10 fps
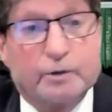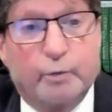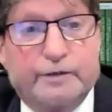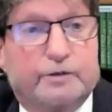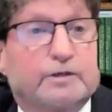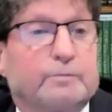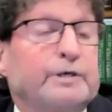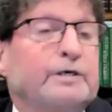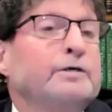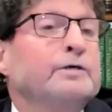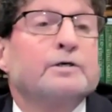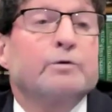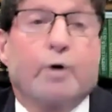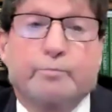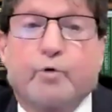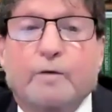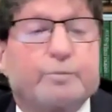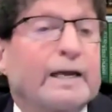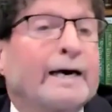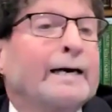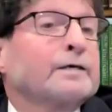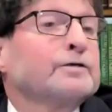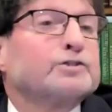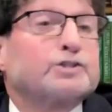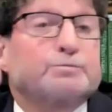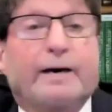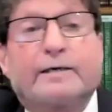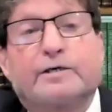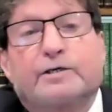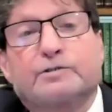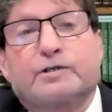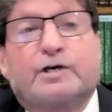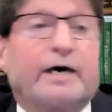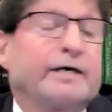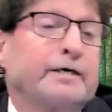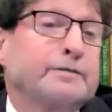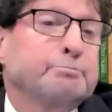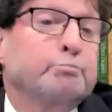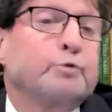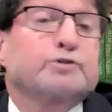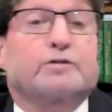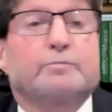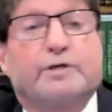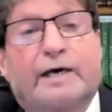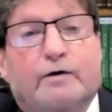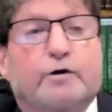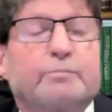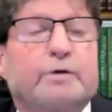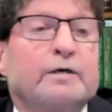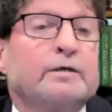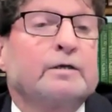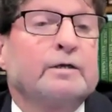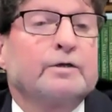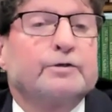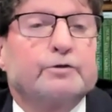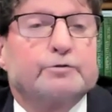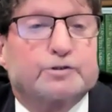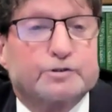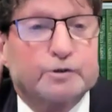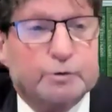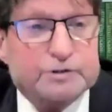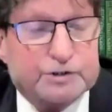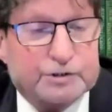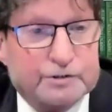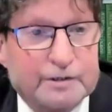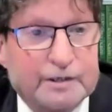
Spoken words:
where you're going to be one more black and Hispanic and gay and Muslim and Arab, you're Jewish,